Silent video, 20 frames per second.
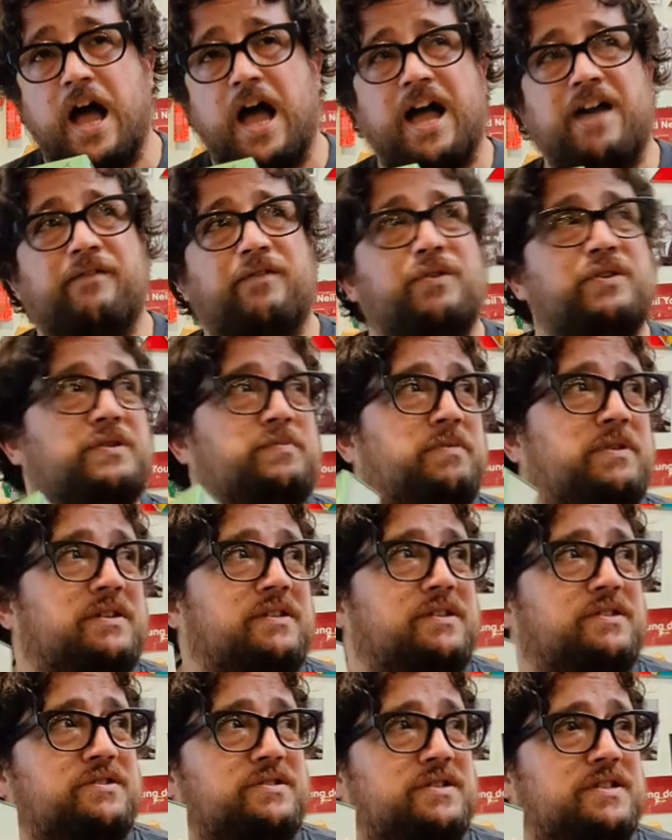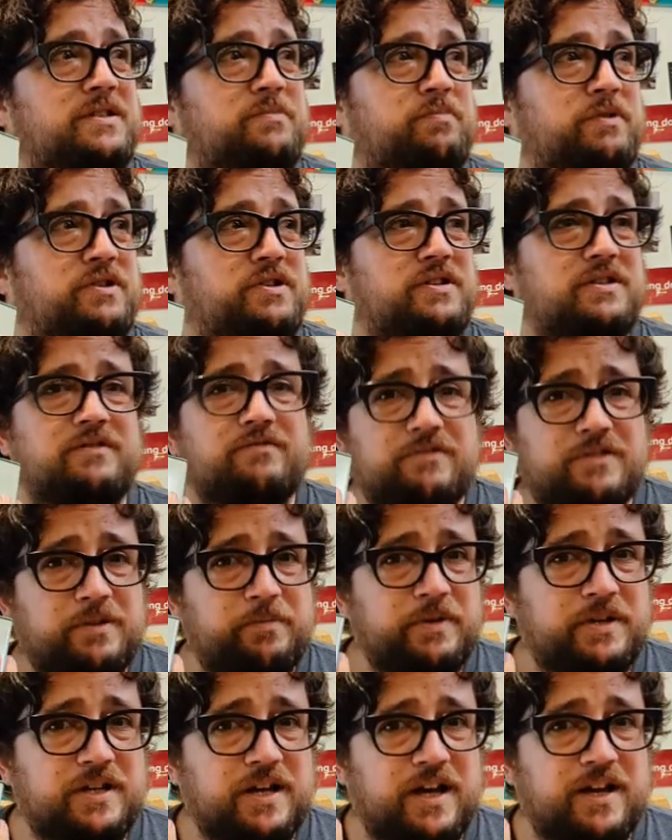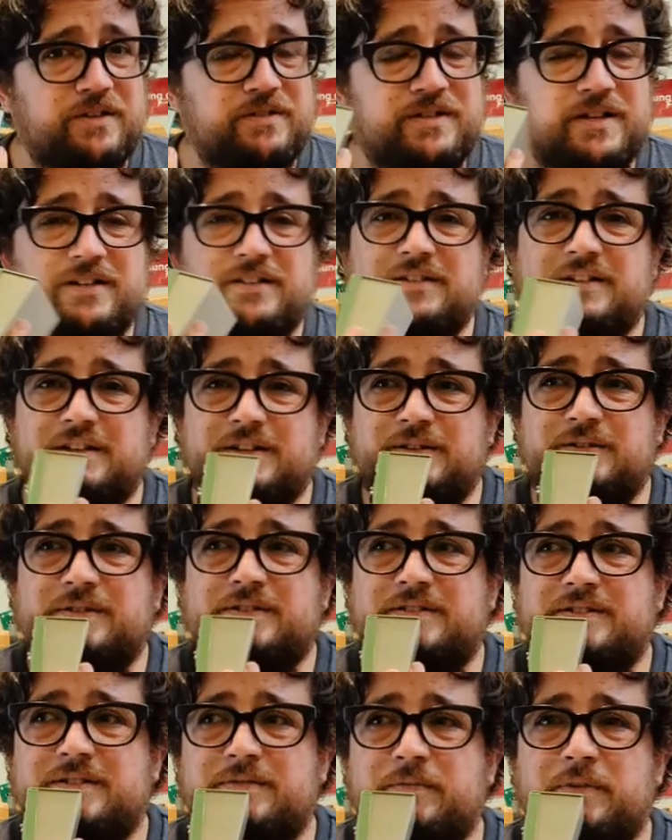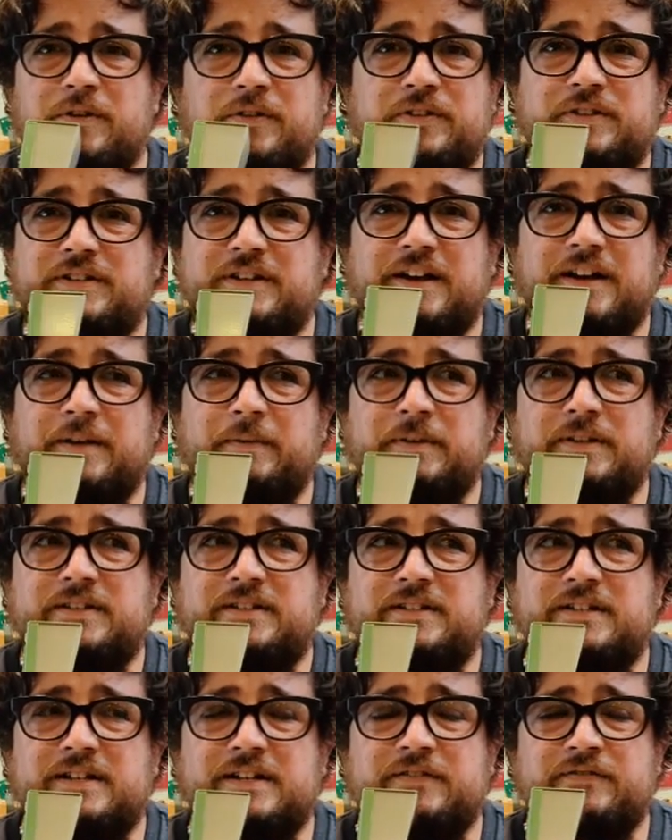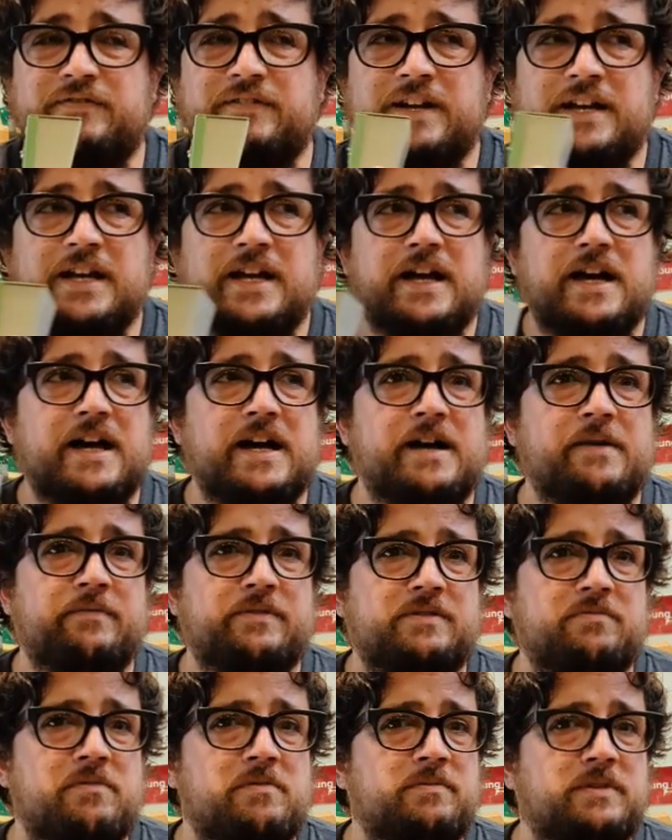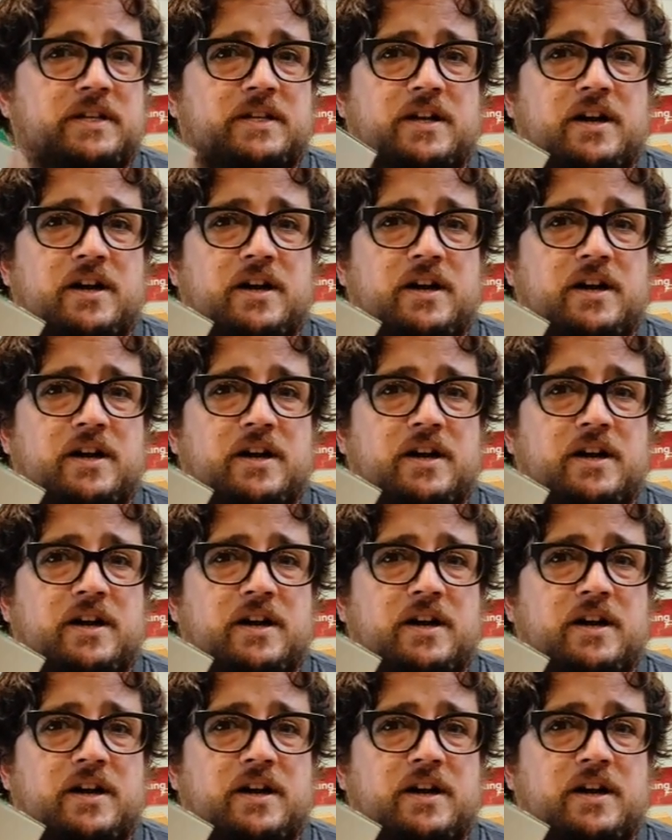I've always been a little suspicious of clipping diodes. I don't use them all the time and stuff. Sometimes I